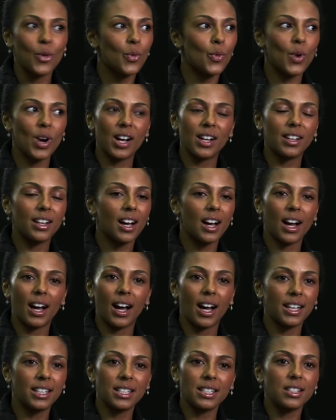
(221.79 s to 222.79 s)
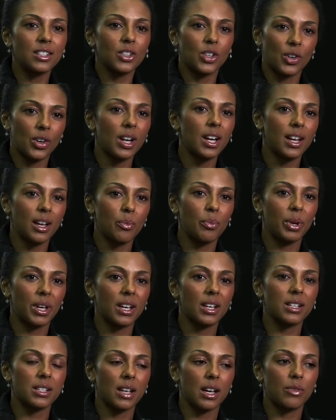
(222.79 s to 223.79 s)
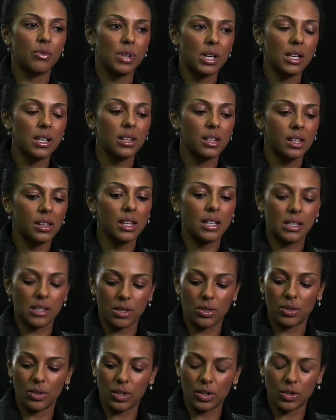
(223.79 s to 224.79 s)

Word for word: Well, I disagree because I really think there's